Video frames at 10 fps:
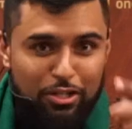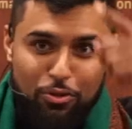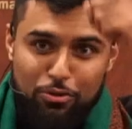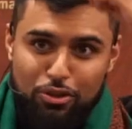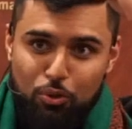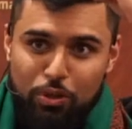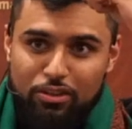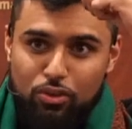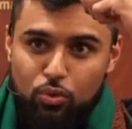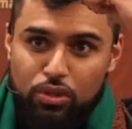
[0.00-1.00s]
you do
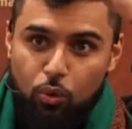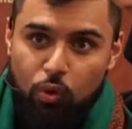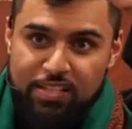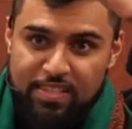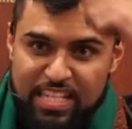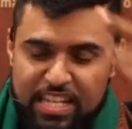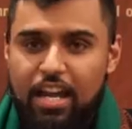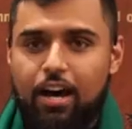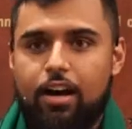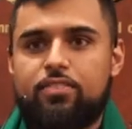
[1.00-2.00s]
it through the
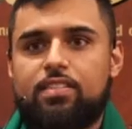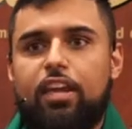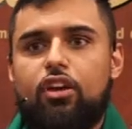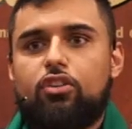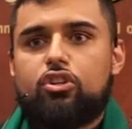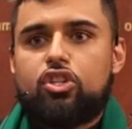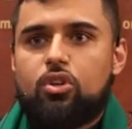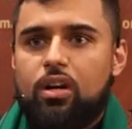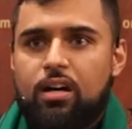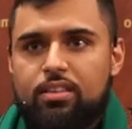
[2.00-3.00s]
wasila of Sayyid
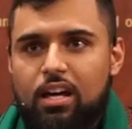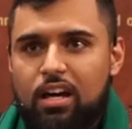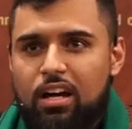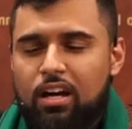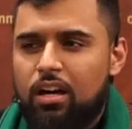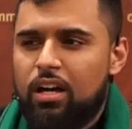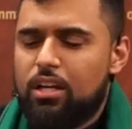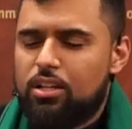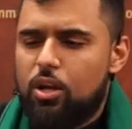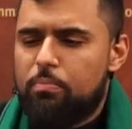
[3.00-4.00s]

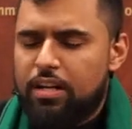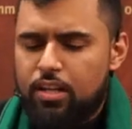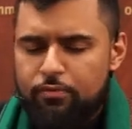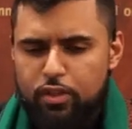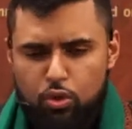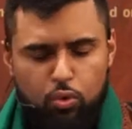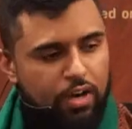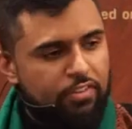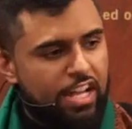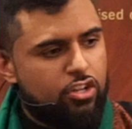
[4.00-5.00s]
al-Shuhada. You know, many of you who
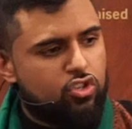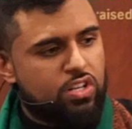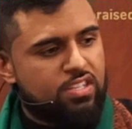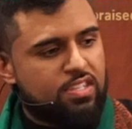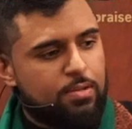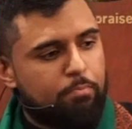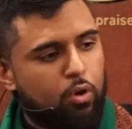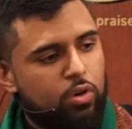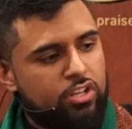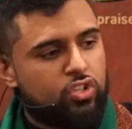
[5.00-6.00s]
have an interest in
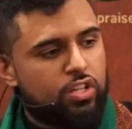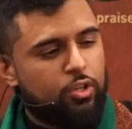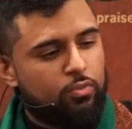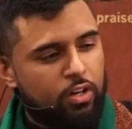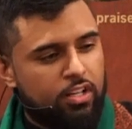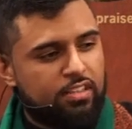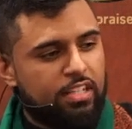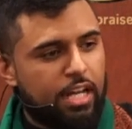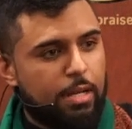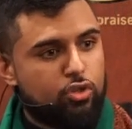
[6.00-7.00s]
poetry, you've heard
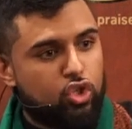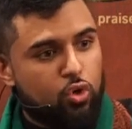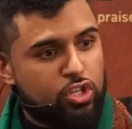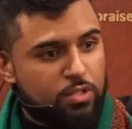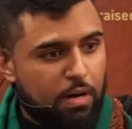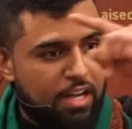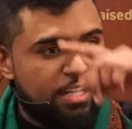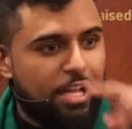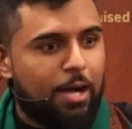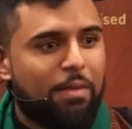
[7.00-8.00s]
the name Josh
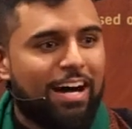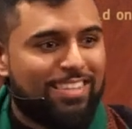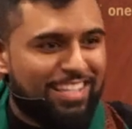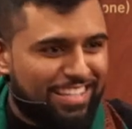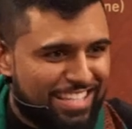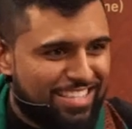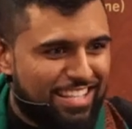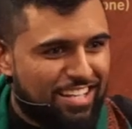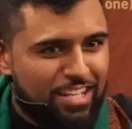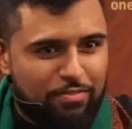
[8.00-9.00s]
Malihabadi. This
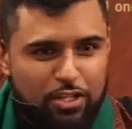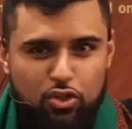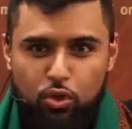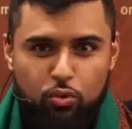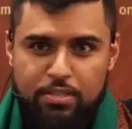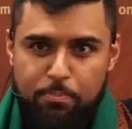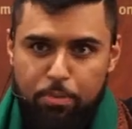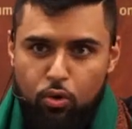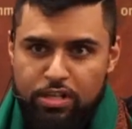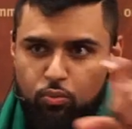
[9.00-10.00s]
individual was a
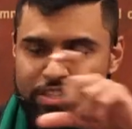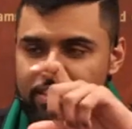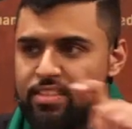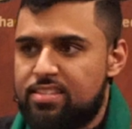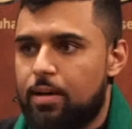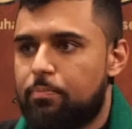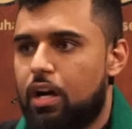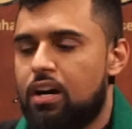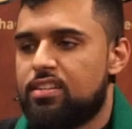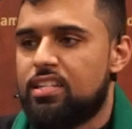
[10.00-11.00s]
poet within the
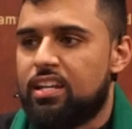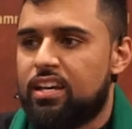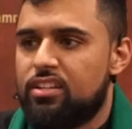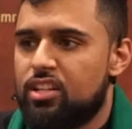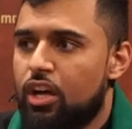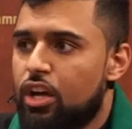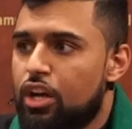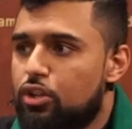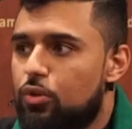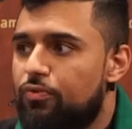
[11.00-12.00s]
subcontinent
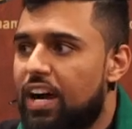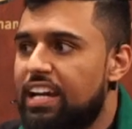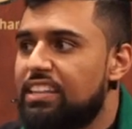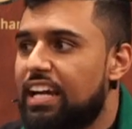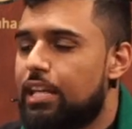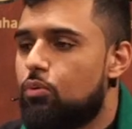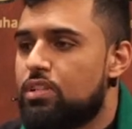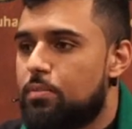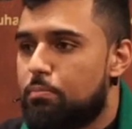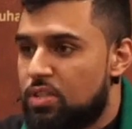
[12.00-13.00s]
you find that he
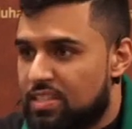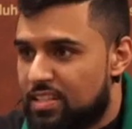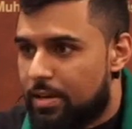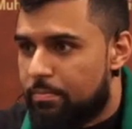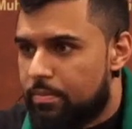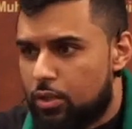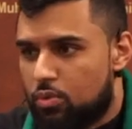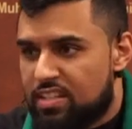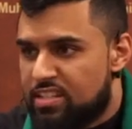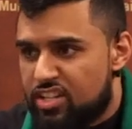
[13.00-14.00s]
was a Muslim, he
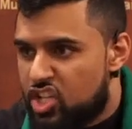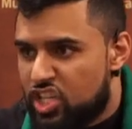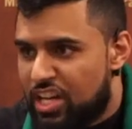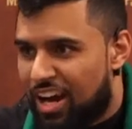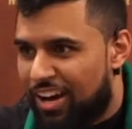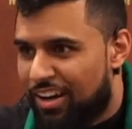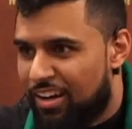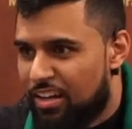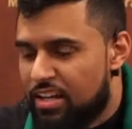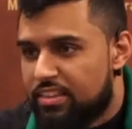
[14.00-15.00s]
wasn't a Shia.
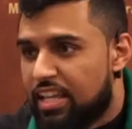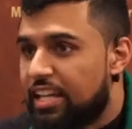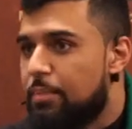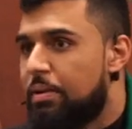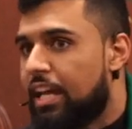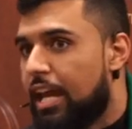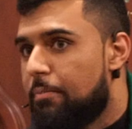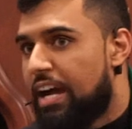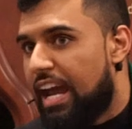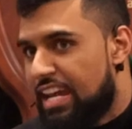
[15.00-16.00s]
Then he
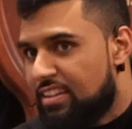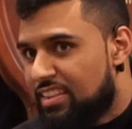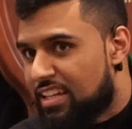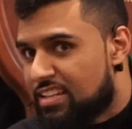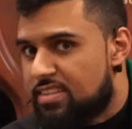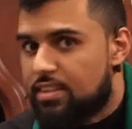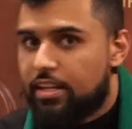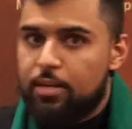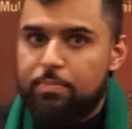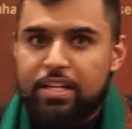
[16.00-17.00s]
became an atheist,
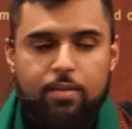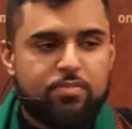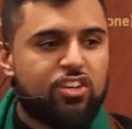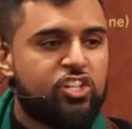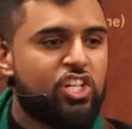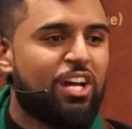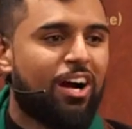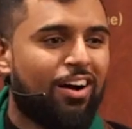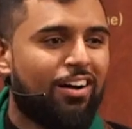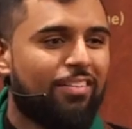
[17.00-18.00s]
then he becomes a
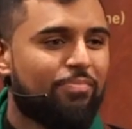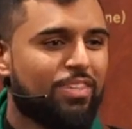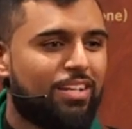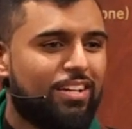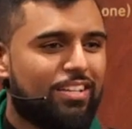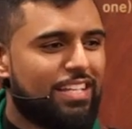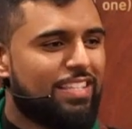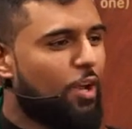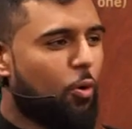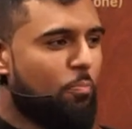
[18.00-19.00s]
Shia. They
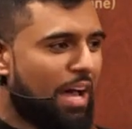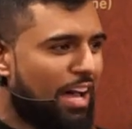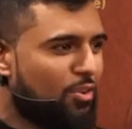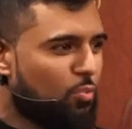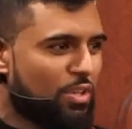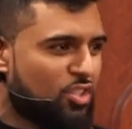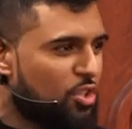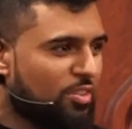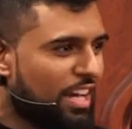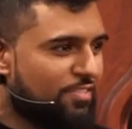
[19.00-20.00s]
say, Oh man, what's
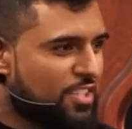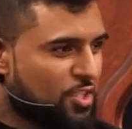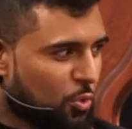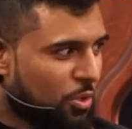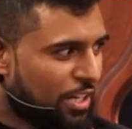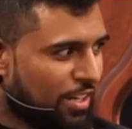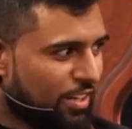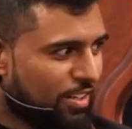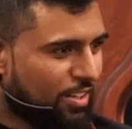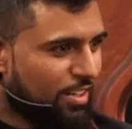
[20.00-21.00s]
your life story?
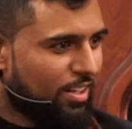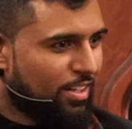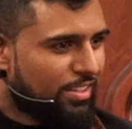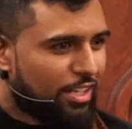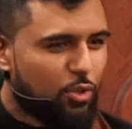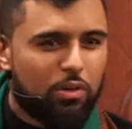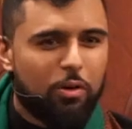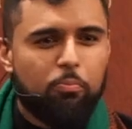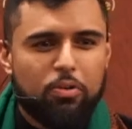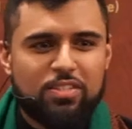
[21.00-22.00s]
That you were
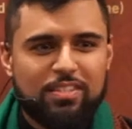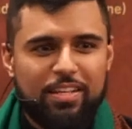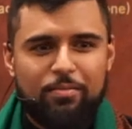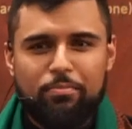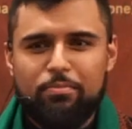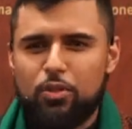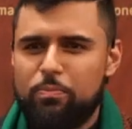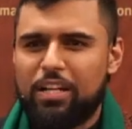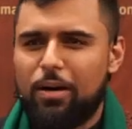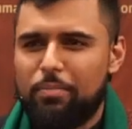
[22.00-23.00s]
a Muslim, you
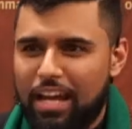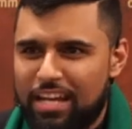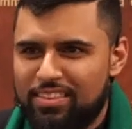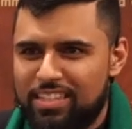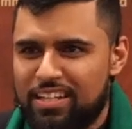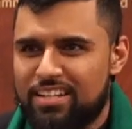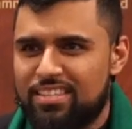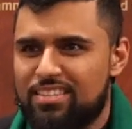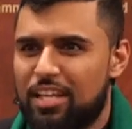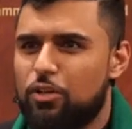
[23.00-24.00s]
become an
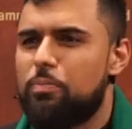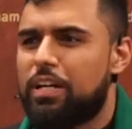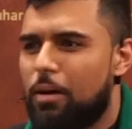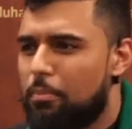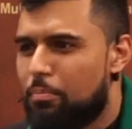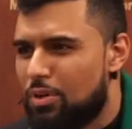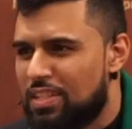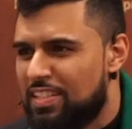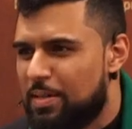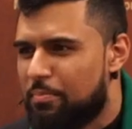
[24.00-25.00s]
atheist, then you become a
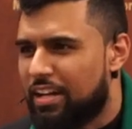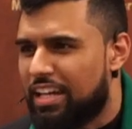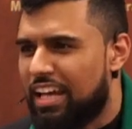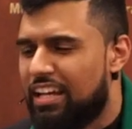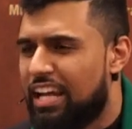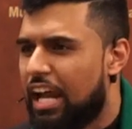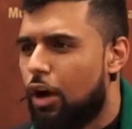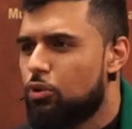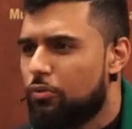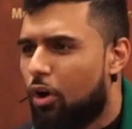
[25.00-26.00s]
Muslim again, and
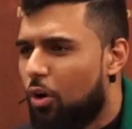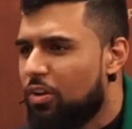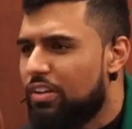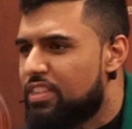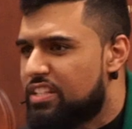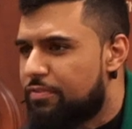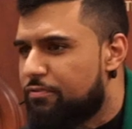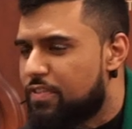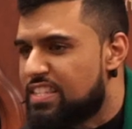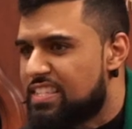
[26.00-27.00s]
out of all of the
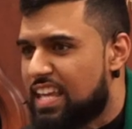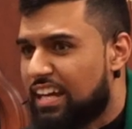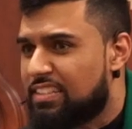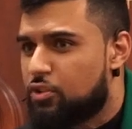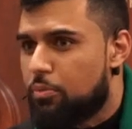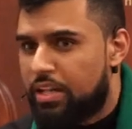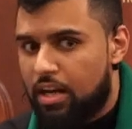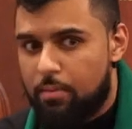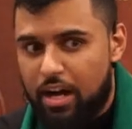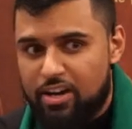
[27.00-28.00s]
different sects, you
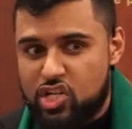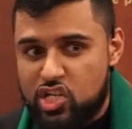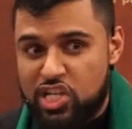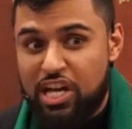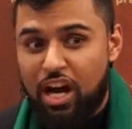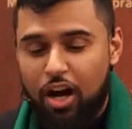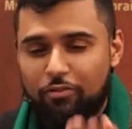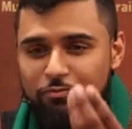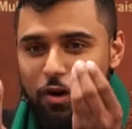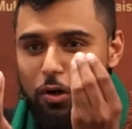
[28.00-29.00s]
become a Shia,
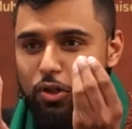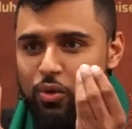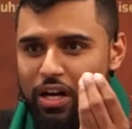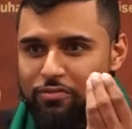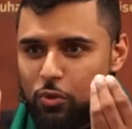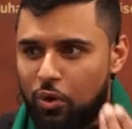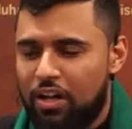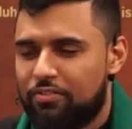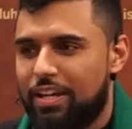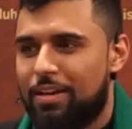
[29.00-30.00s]
a follower of
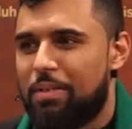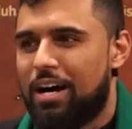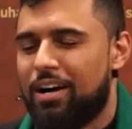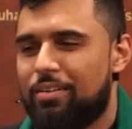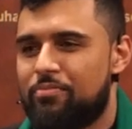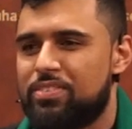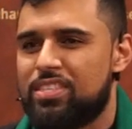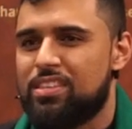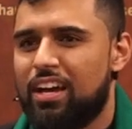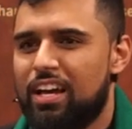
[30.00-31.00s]
12
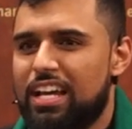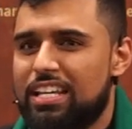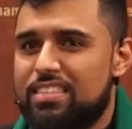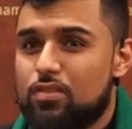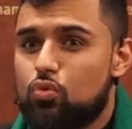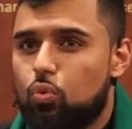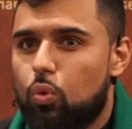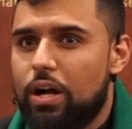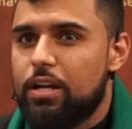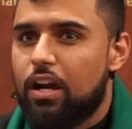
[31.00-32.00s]
Imams. He says,
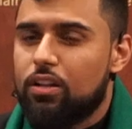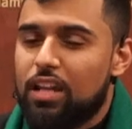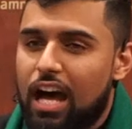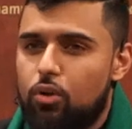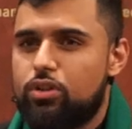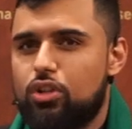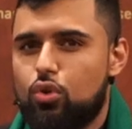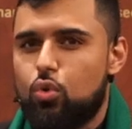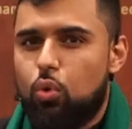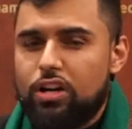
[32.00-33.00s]
What allowed
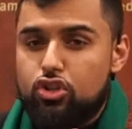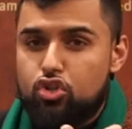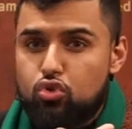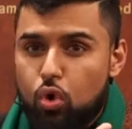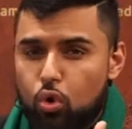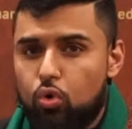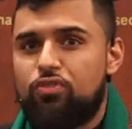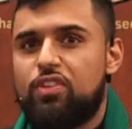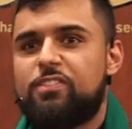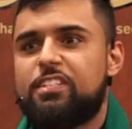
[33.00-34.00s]
you, what
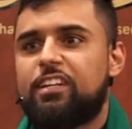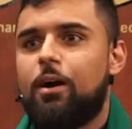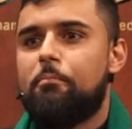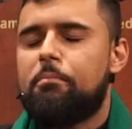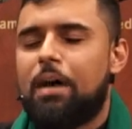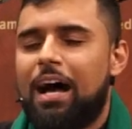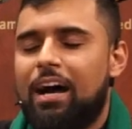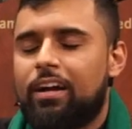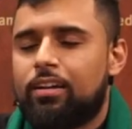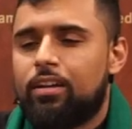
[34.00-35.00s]
drove you to come
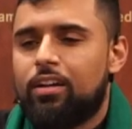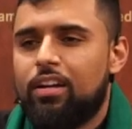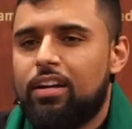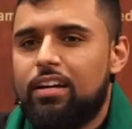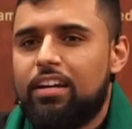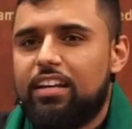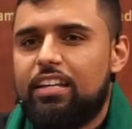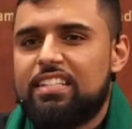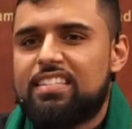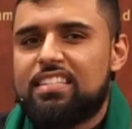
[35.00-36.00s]
back?
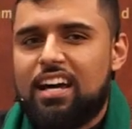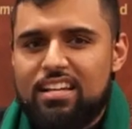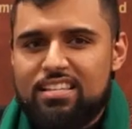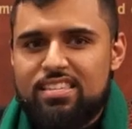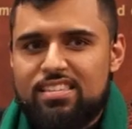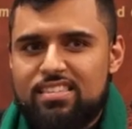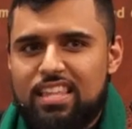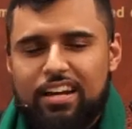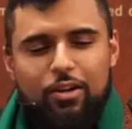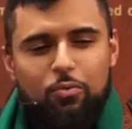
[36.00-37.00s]
He says
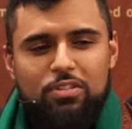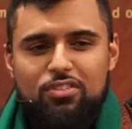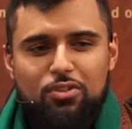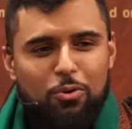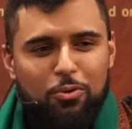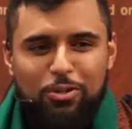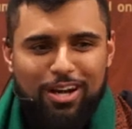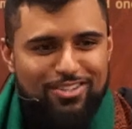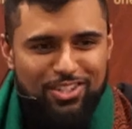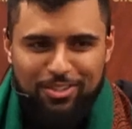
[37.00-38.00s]
that it was no
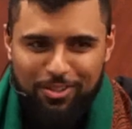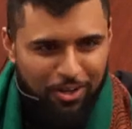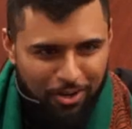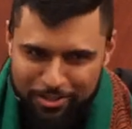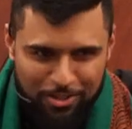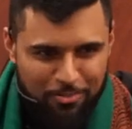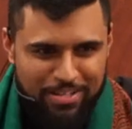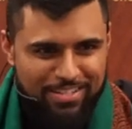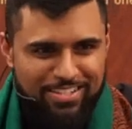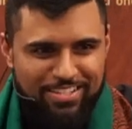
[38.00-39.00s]
logical
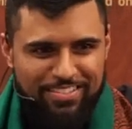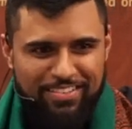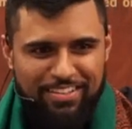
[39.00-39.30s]
argument.